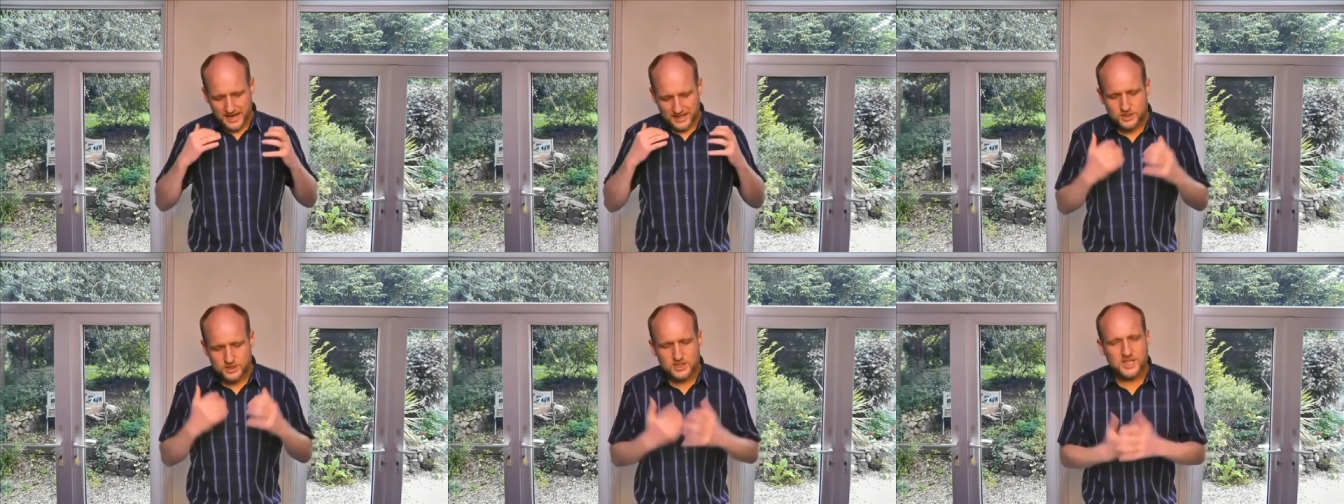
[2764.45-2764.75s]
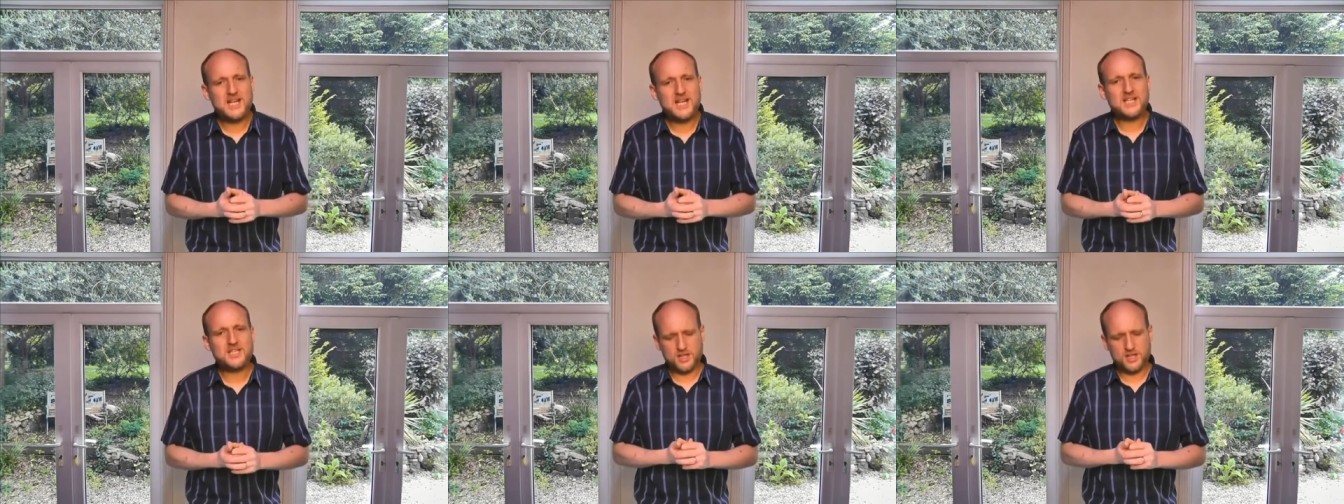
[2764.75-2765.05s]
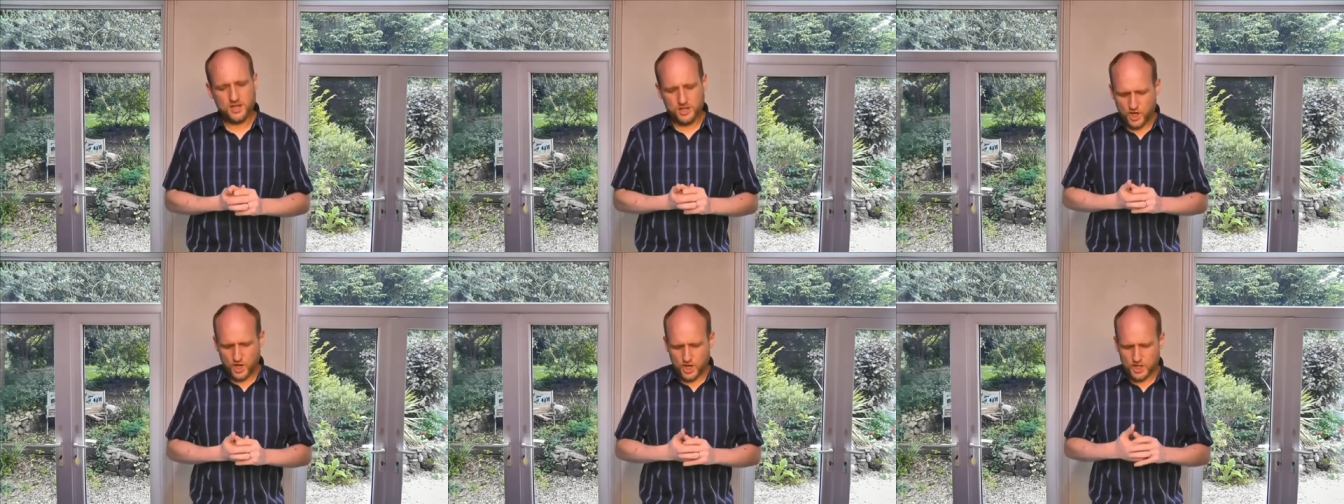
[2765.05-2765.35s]
and
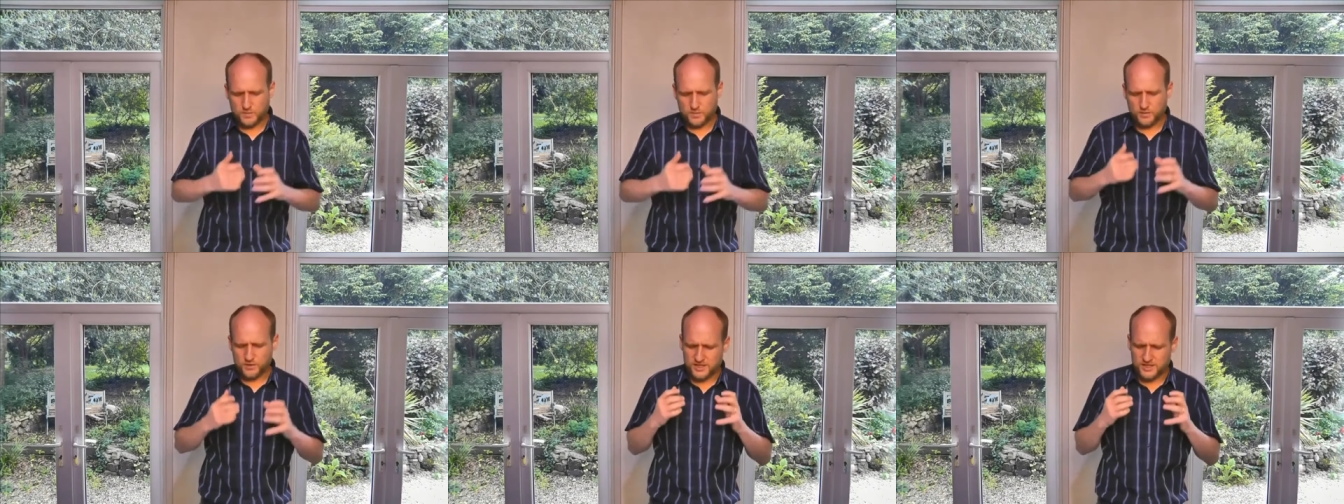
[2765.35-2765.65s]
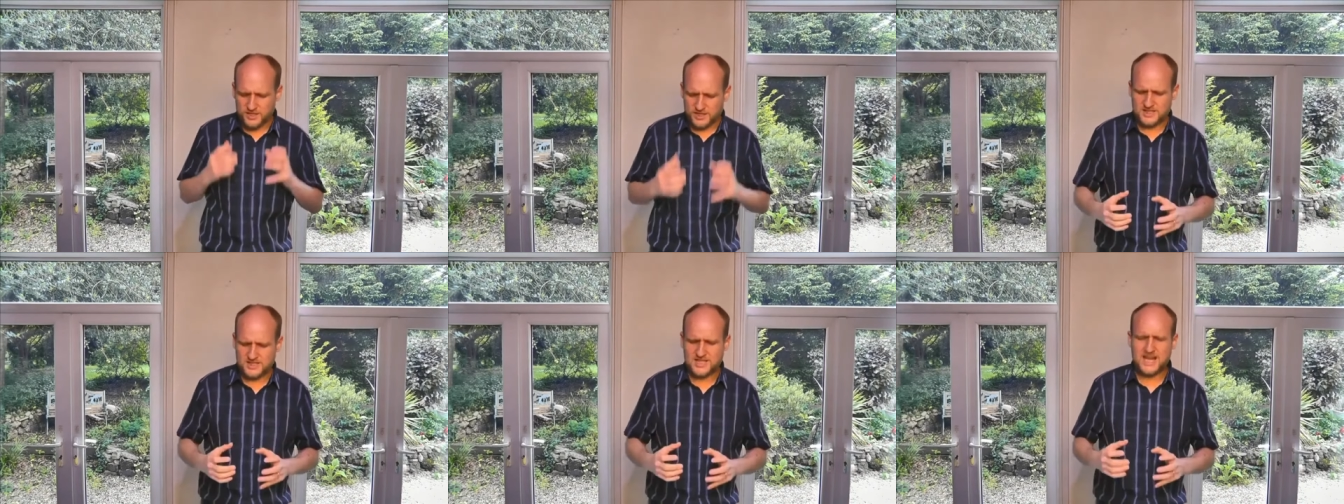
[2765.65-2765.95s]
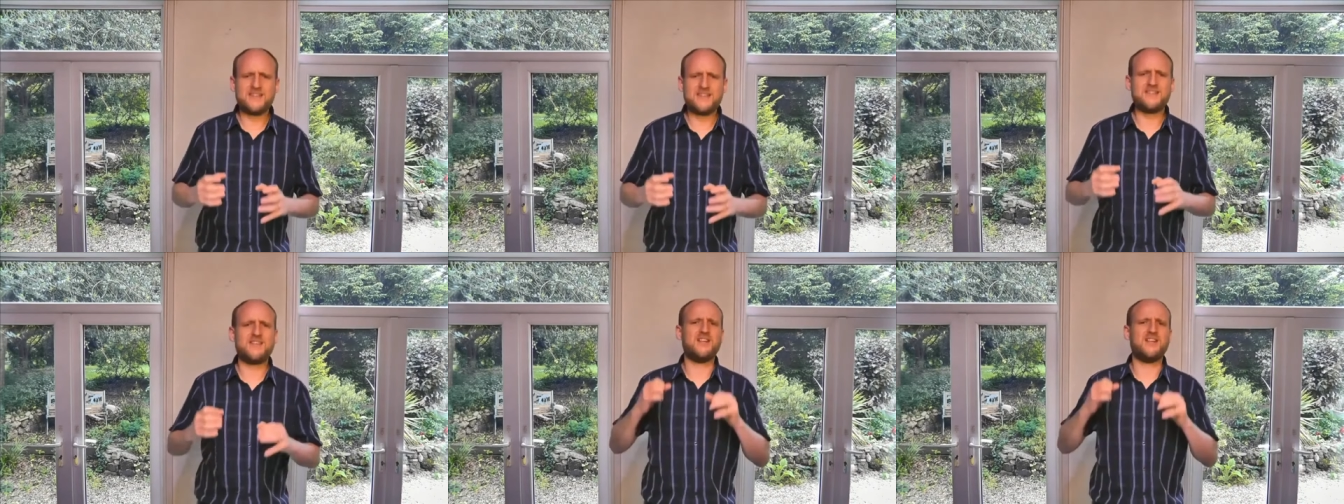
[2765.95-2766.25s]
teaching a gospel that
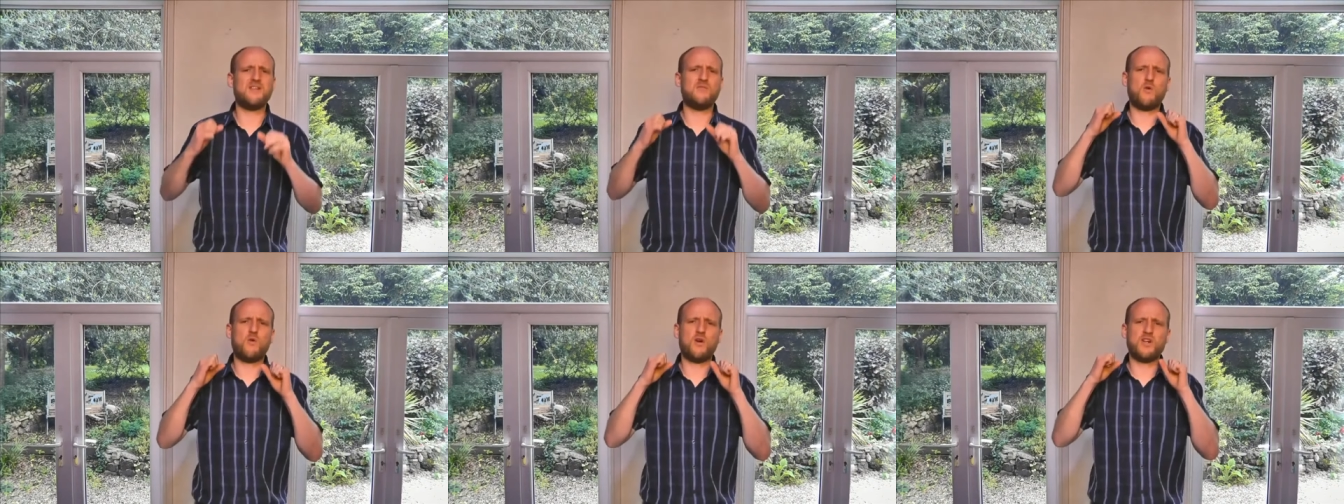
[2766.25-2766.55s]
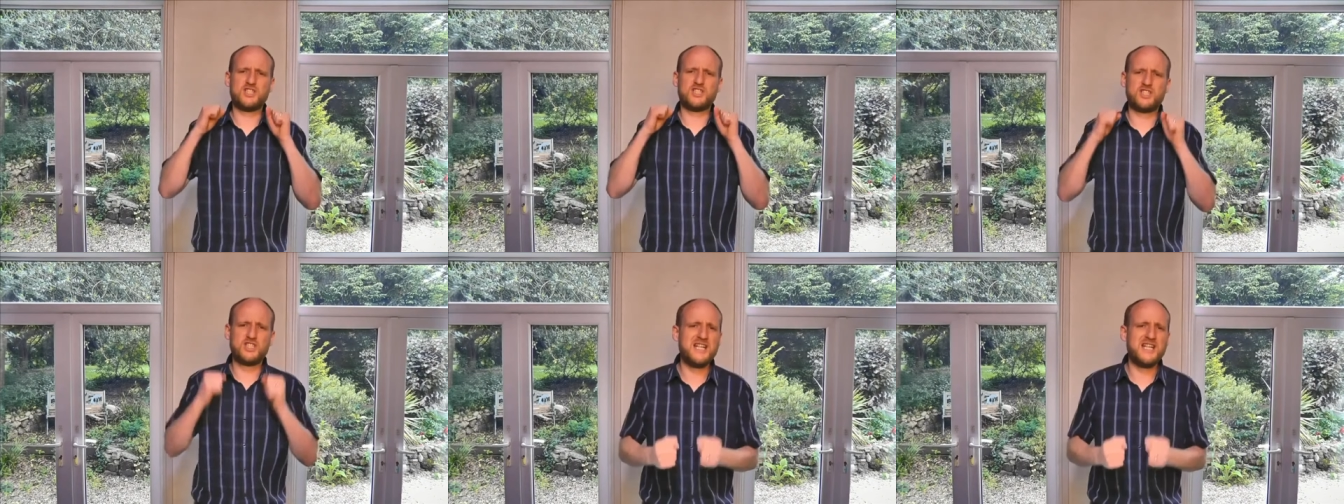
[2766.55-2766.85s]
said that what